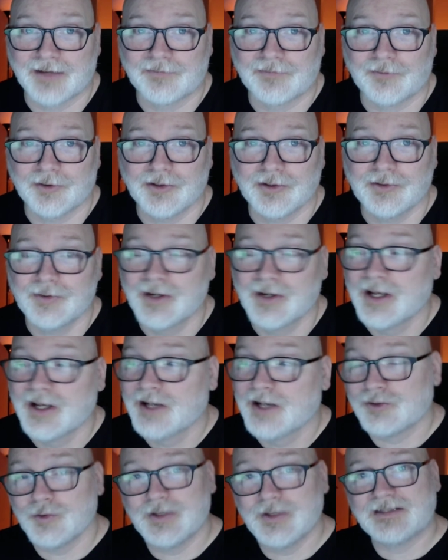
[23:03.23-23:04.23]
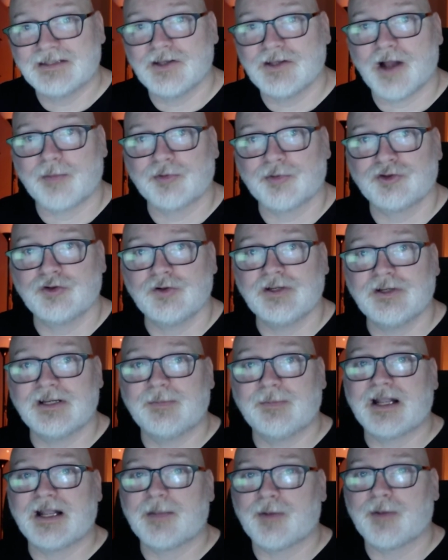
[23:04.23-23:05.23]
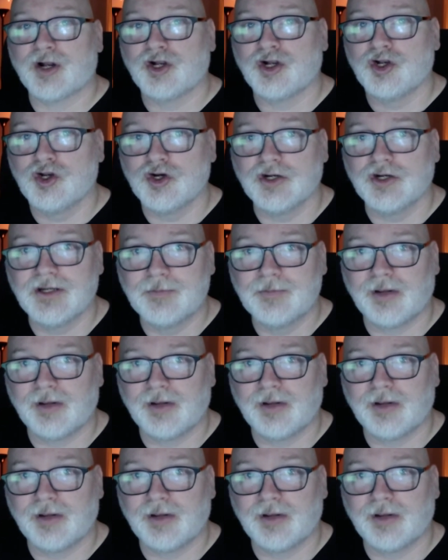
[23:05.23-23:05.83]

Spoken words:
you. So you get the opportunity to pick up a good